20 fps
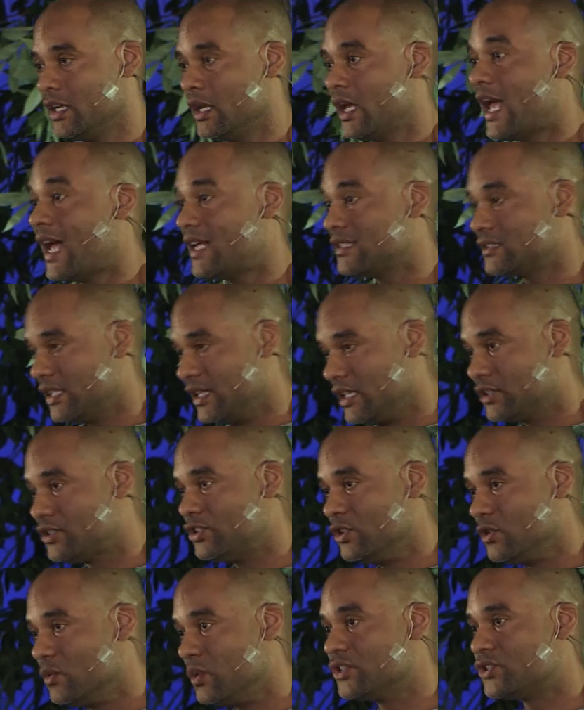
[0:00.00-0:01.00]
has an
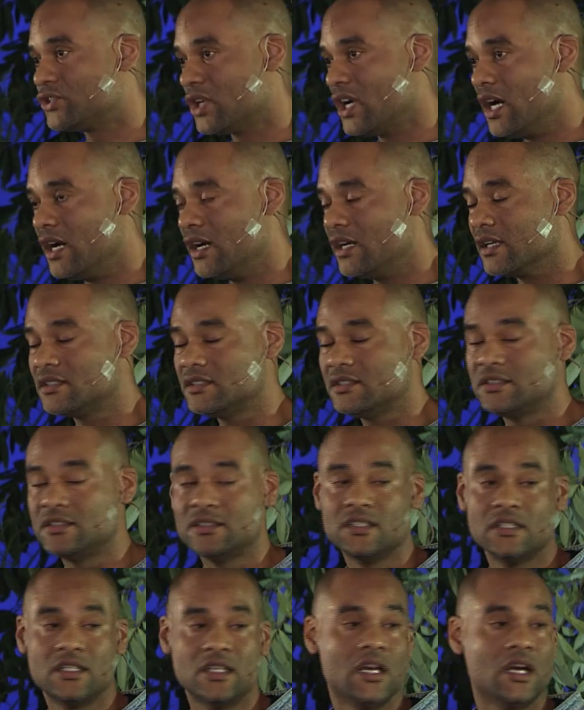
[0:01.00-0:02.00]
issue with drugs
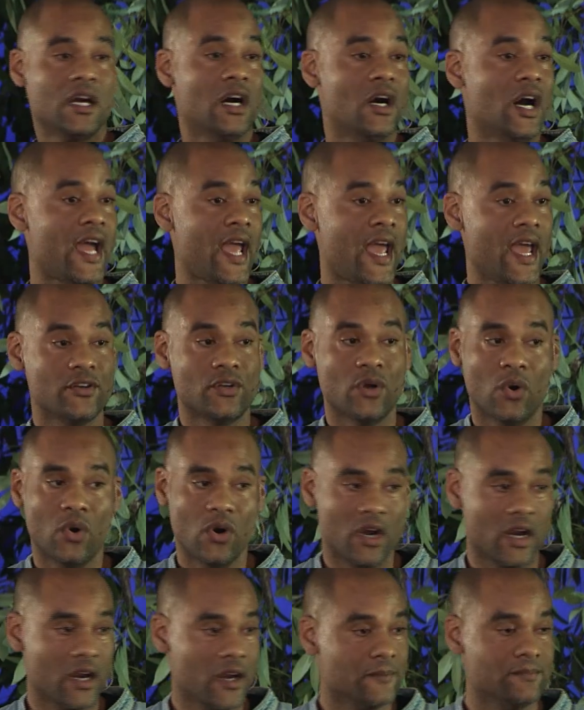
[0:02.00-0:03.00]
and
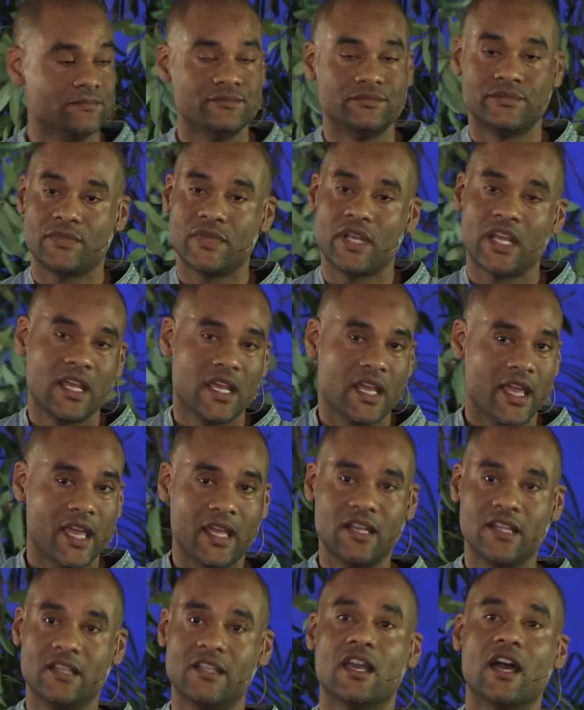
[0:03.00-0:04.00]
or
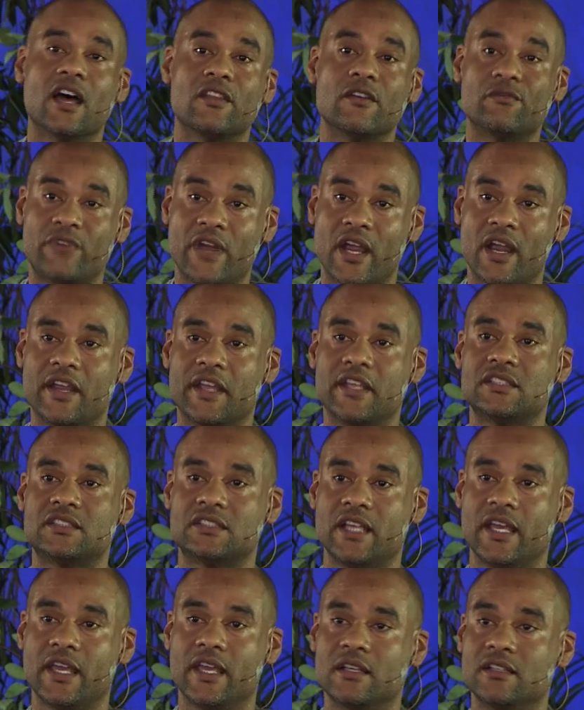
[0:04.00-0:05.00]
any of the other various
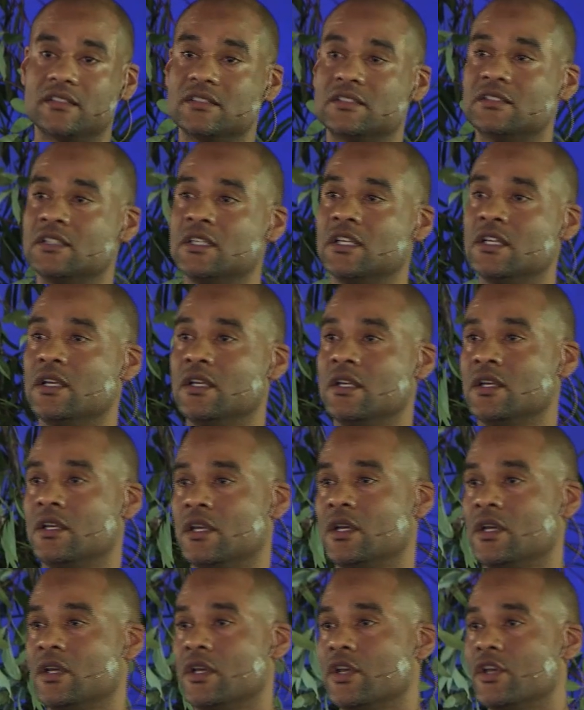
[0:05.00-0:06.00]
things,
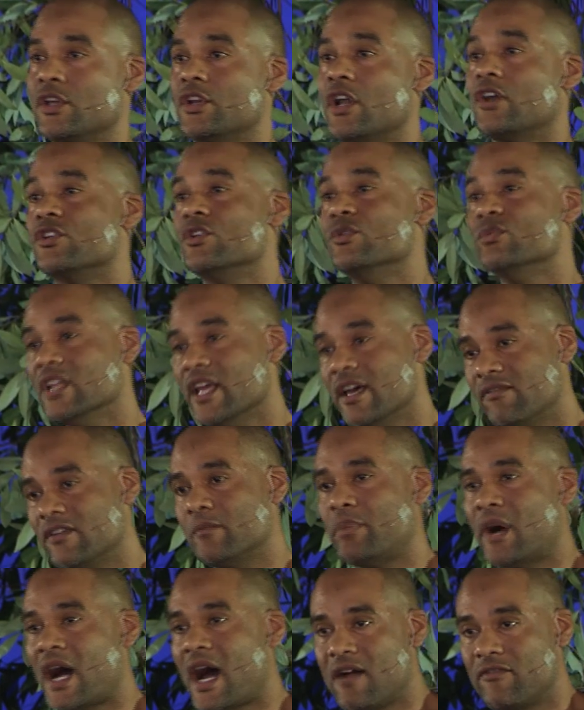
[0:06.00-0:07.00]
you know, you live in
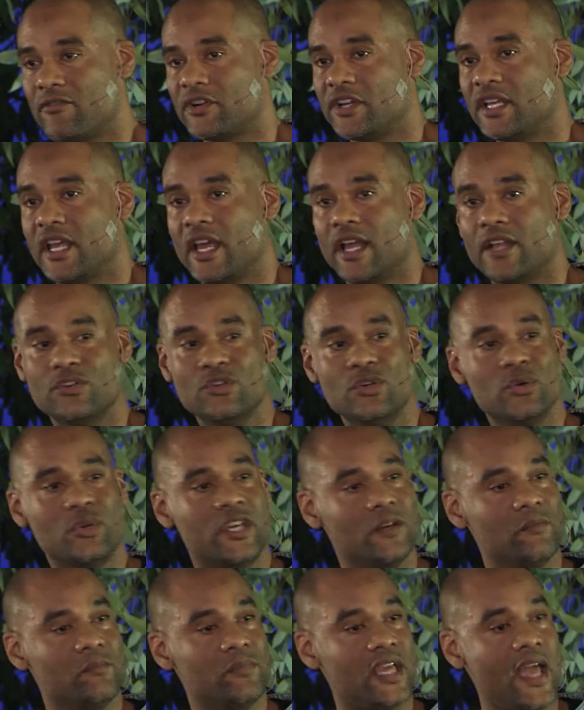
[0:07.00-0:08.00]
poverty and you
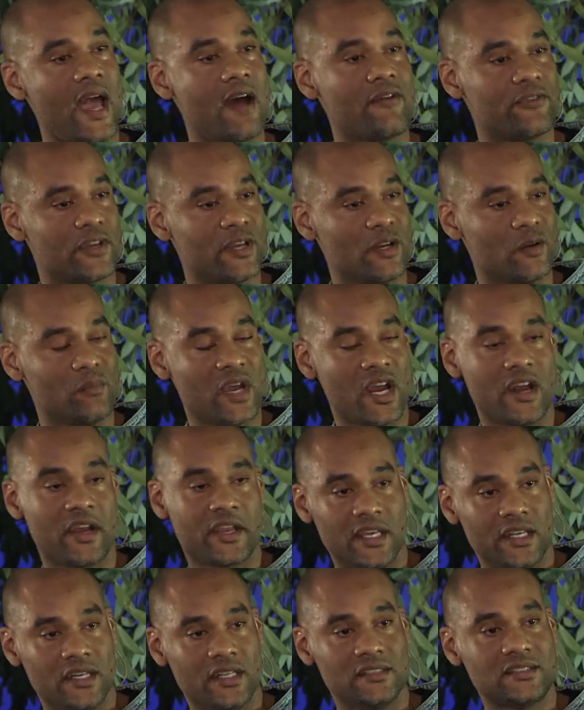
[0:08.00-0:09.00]
can be African
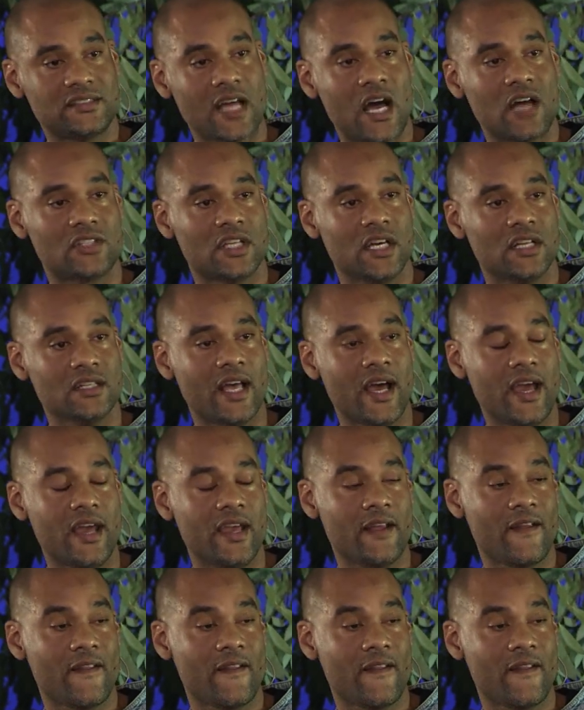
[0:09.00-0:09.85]
American in South LA